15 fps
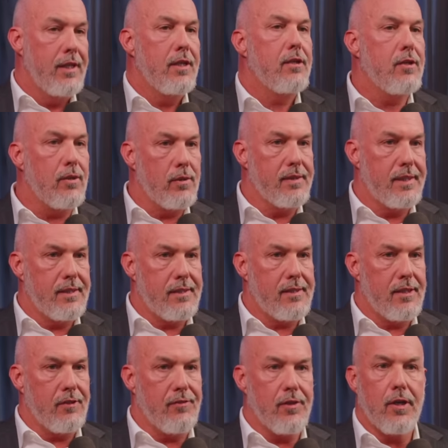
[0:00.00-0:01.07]
gold and
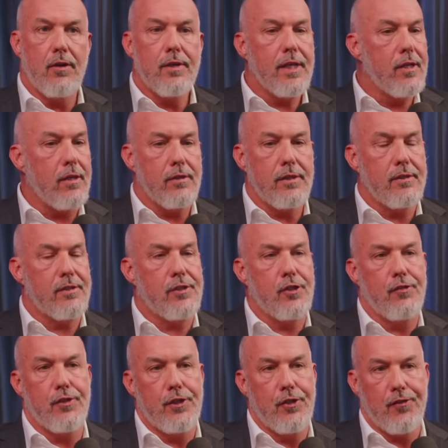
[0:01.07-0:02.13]
silver. Owning gold and
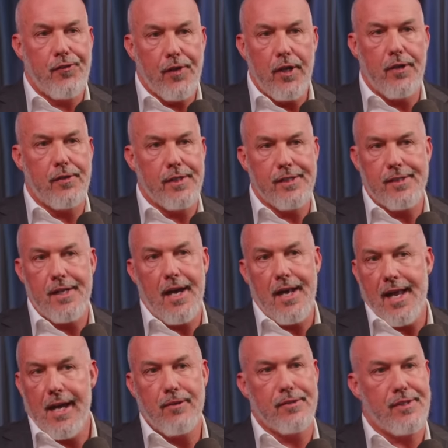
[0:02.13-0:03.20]
silver in your phone is not
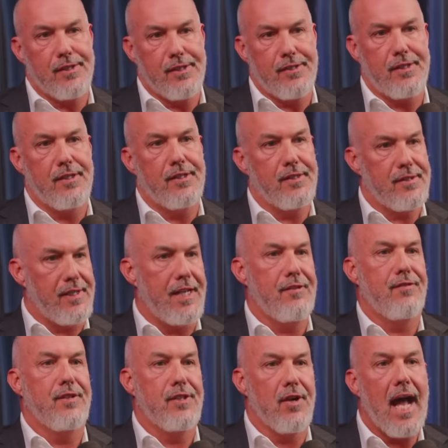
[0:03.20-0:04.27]
ounces in a
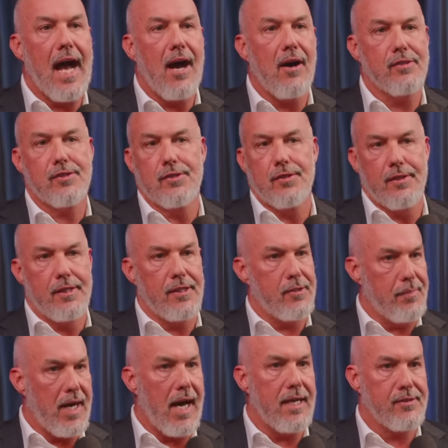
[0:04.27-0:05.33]
safe in your house or in a
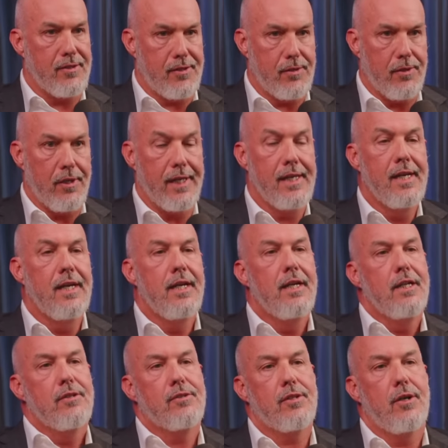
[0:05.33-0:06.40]
depository.
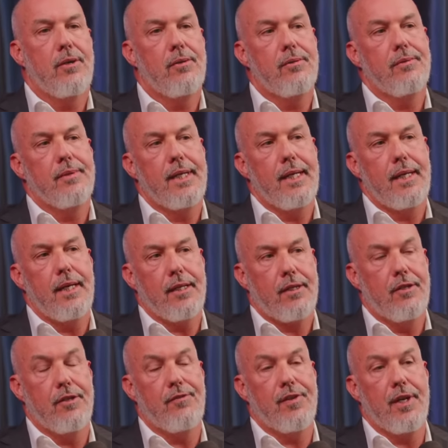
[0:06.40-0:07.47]
So it
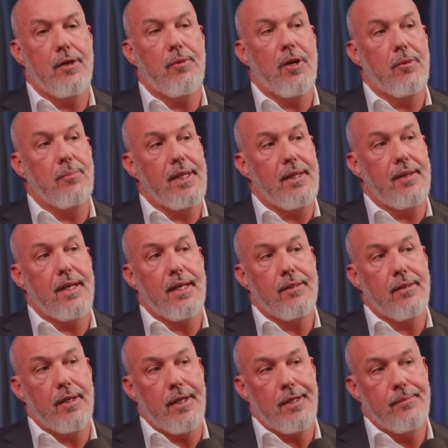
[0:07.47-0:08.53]
could very well be that
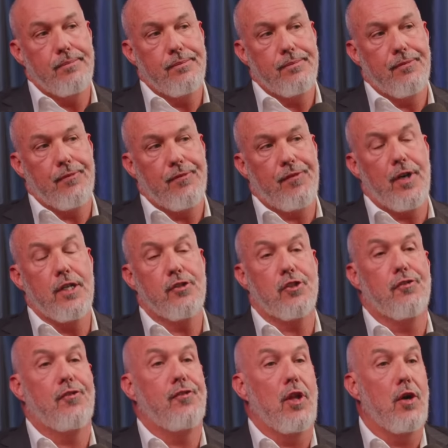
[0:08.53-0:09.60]
funds
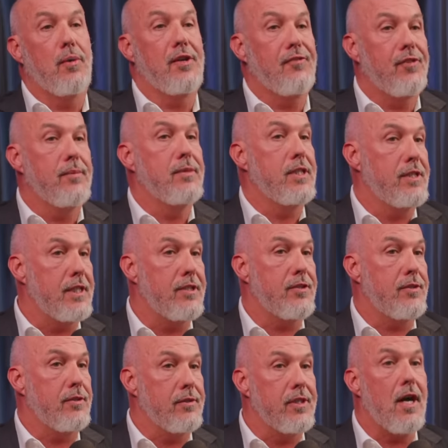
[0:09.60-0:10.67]
are flowing from the
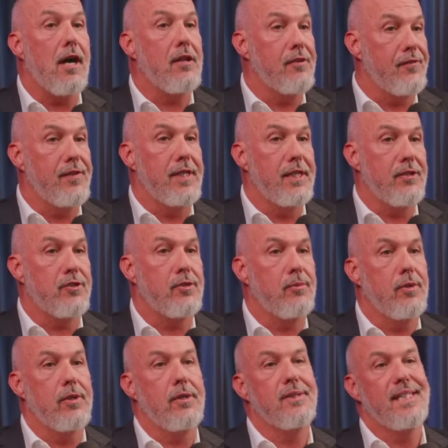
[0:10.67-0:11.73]
digital dollar financial
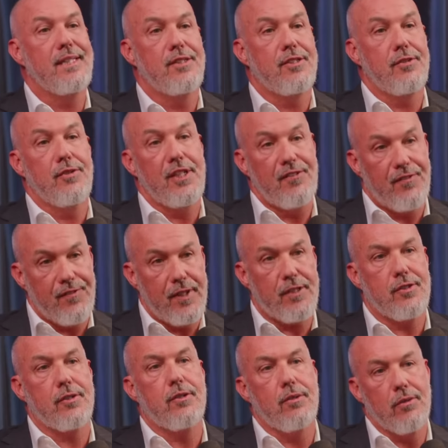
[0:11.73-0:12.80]
world into the
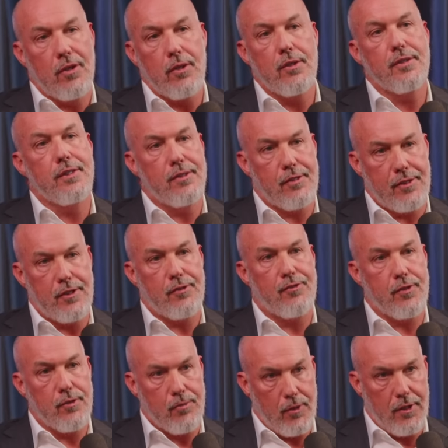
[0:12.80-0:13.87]
physical gold and
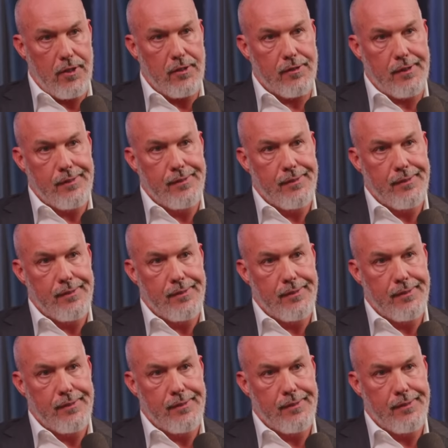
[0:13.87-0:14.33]
silver world.